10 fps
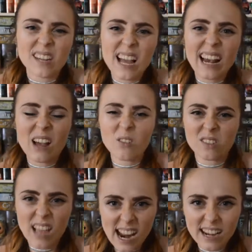not
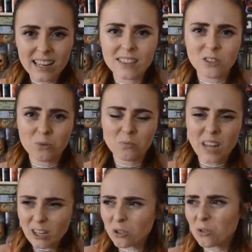outside in the
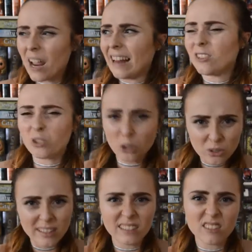nature and
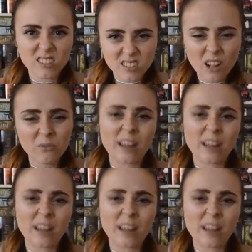dirt and stuff.